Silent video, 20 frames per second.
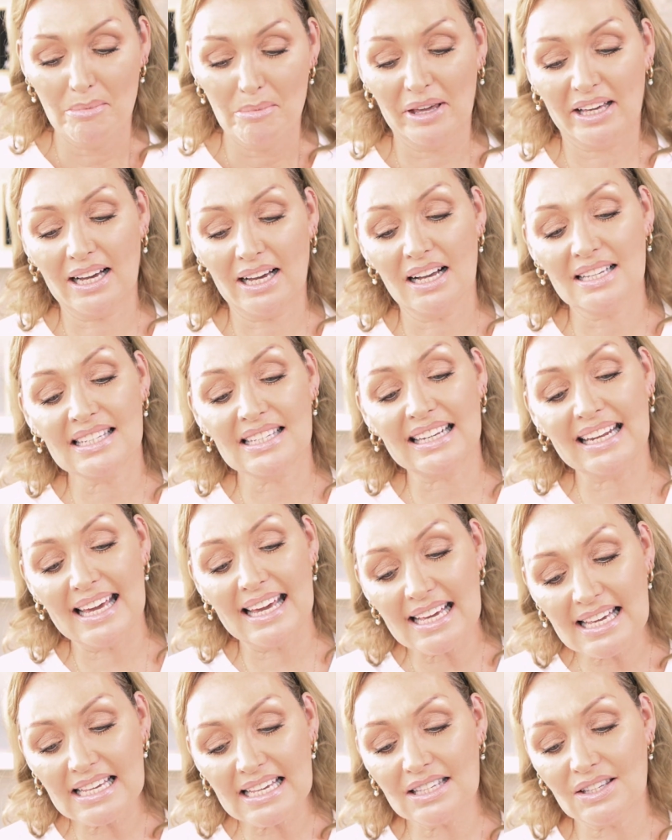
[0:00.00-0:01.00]
because it
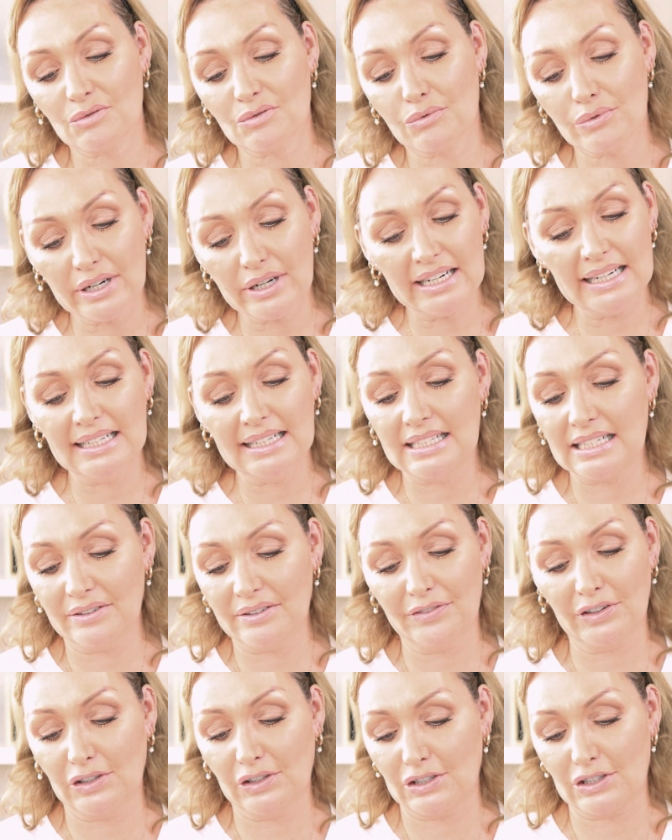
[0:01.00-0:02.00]
is really
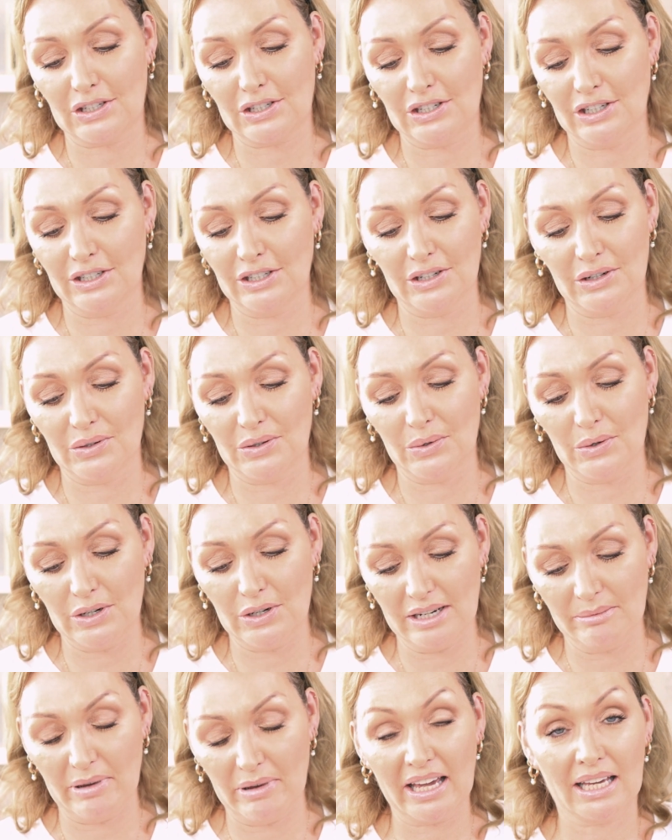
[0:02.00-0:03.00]
difficult, you know,
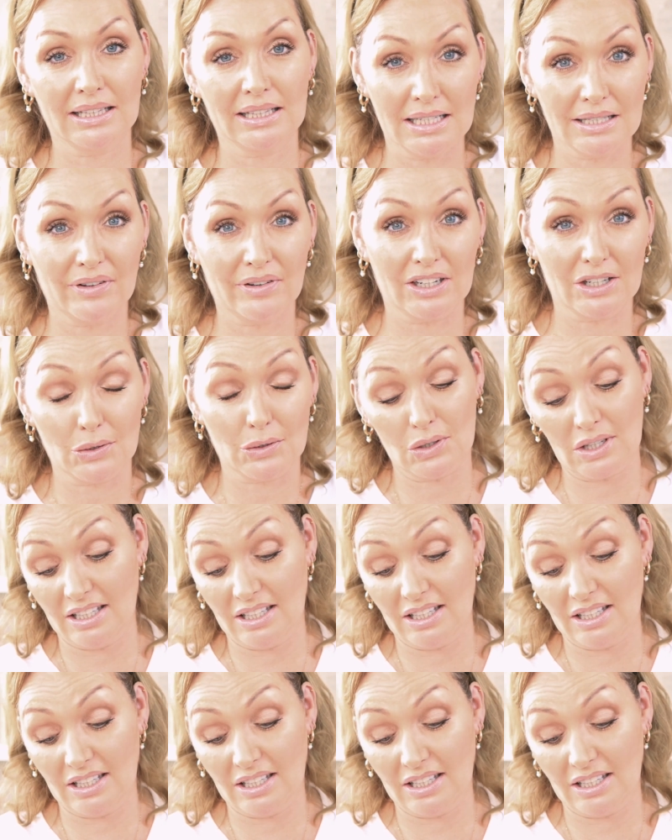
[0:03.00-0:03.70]
making these videos.